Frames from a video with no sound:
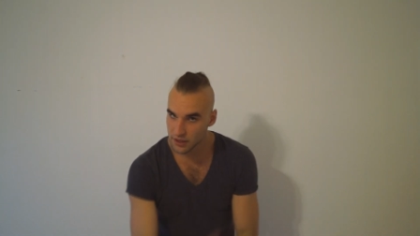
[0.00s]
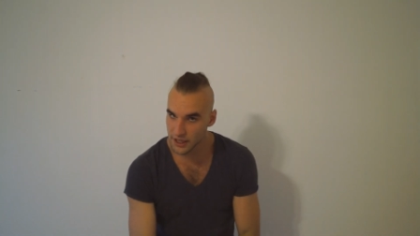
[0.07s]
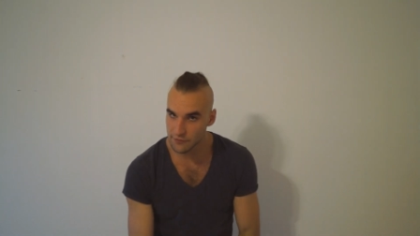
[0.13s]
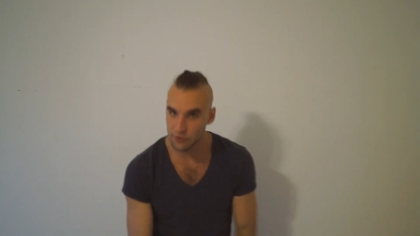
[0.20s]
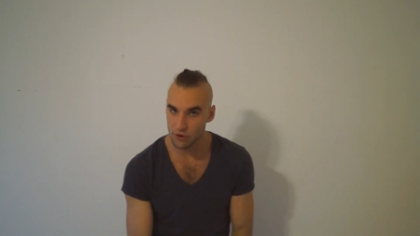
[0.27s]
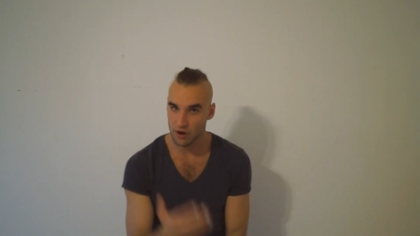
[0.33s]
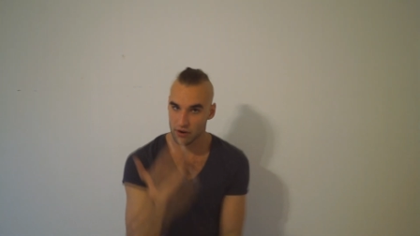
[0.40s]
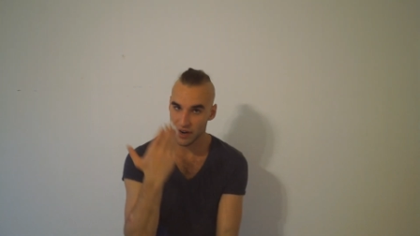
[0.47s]

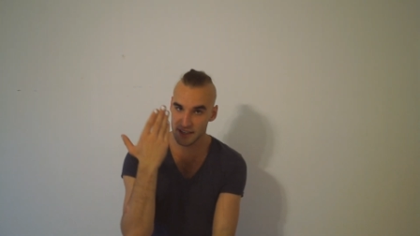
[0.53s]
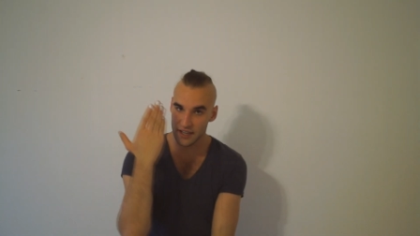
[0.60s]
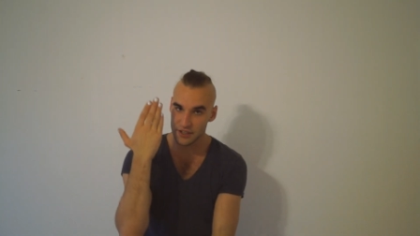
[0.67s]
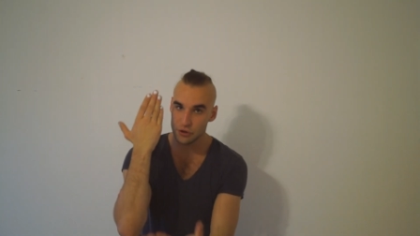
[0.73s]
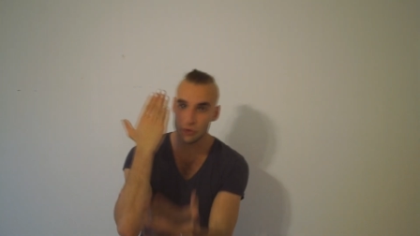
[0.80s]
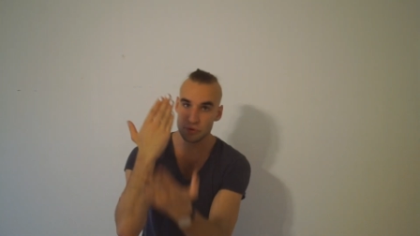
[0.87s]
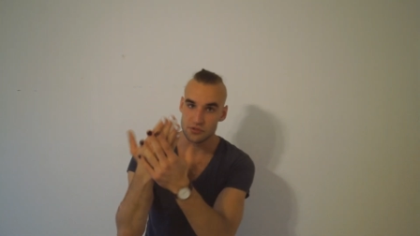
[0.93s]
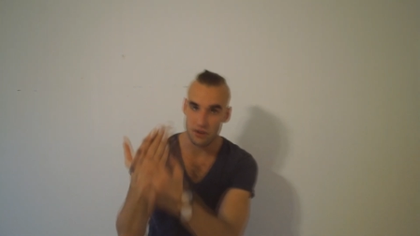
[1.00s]
If you're a right
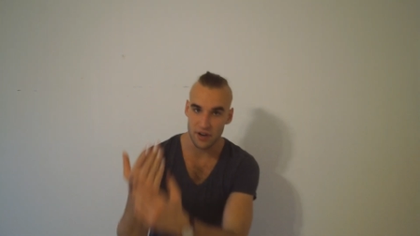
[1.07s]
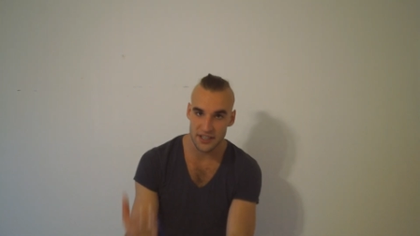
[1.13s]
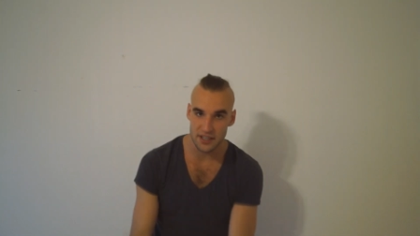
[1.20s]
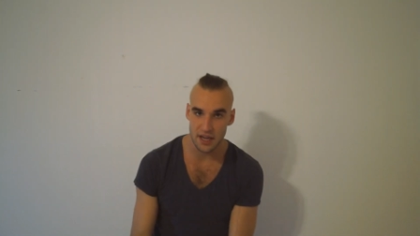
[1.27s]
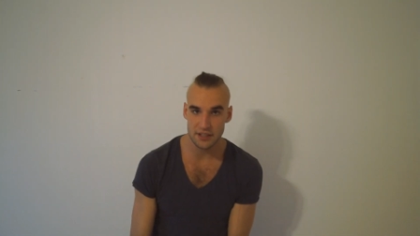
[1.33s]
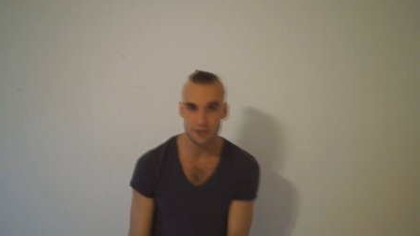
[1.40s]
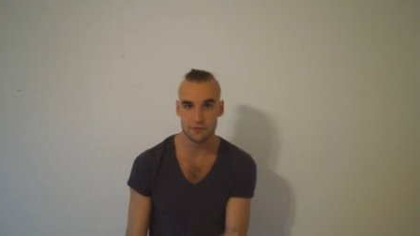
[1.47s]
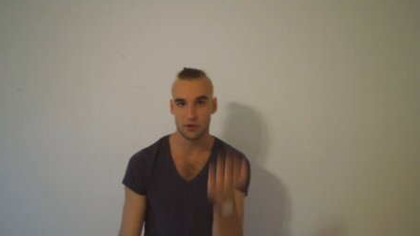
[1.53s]
hand, you use right
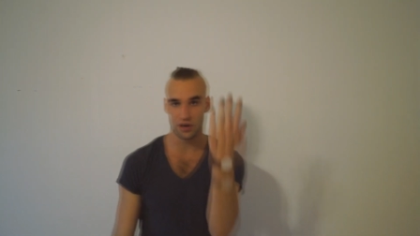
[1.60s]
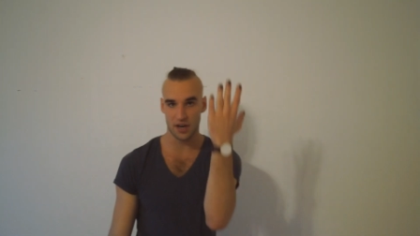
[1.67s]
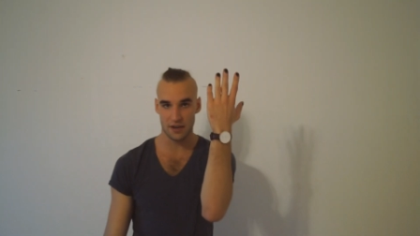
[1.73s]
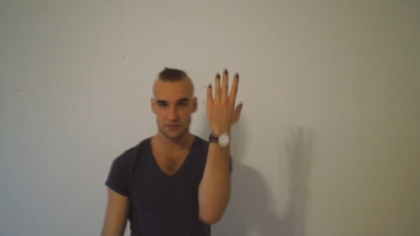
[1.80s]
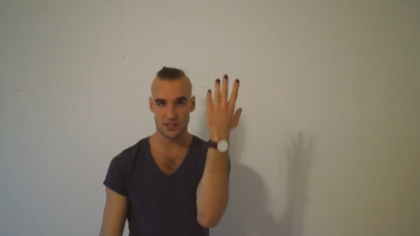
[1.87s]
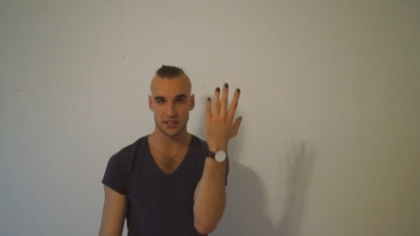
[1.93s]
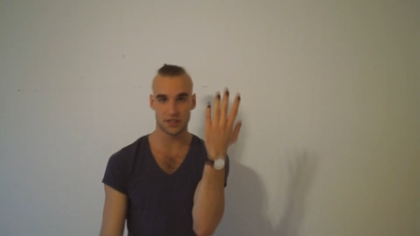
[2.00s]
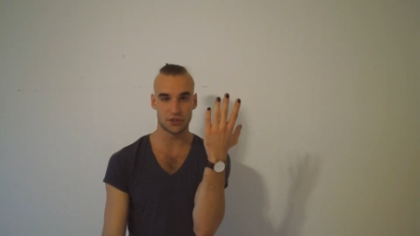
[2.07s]
hand. If you're a
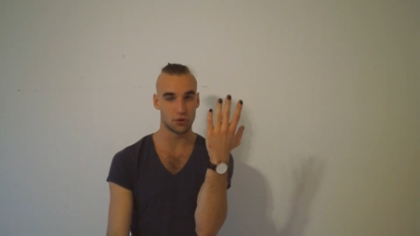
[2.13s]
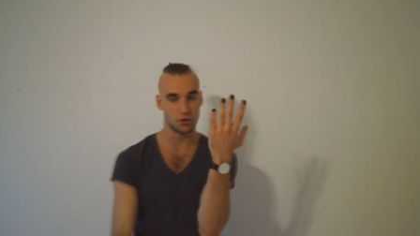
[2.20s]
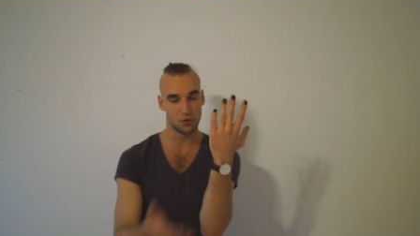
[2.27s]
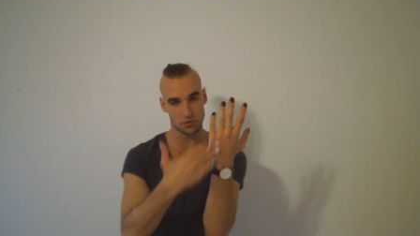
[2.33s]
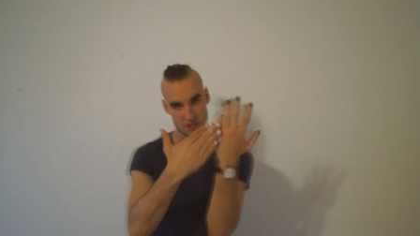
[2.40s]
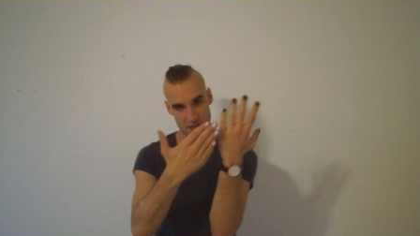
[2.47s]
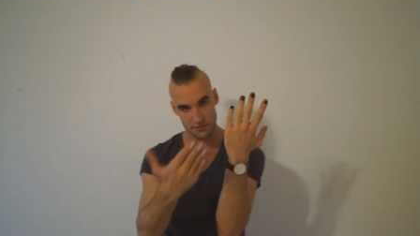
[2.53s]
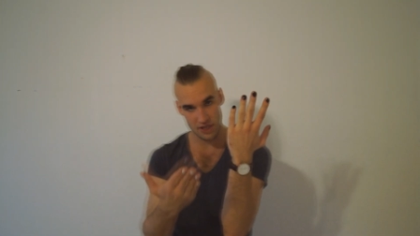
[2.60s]
left-handed, you
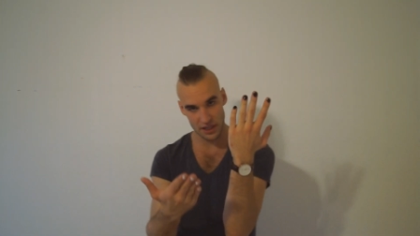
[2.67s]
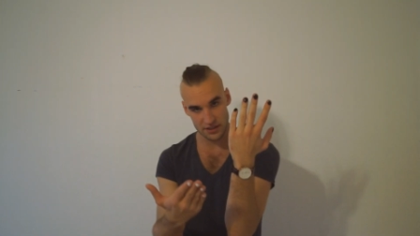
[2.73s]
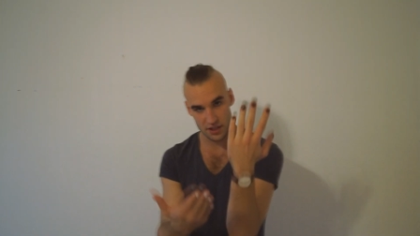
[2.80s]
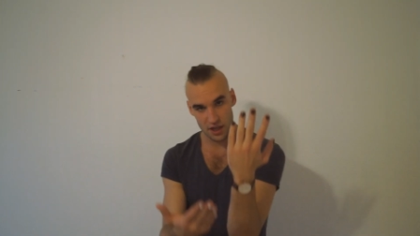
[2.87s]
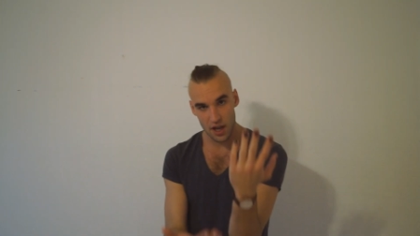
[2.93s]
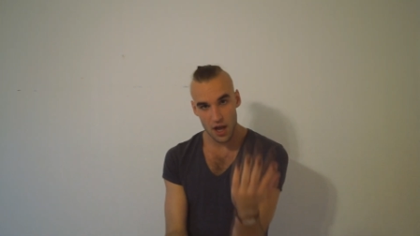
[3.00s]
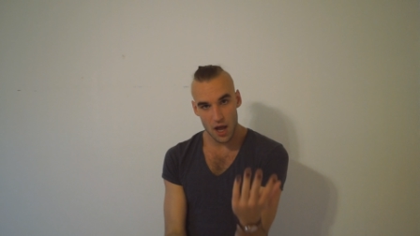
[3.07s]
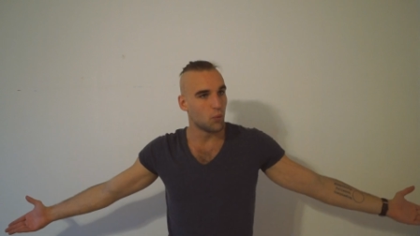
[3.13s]
use left hand.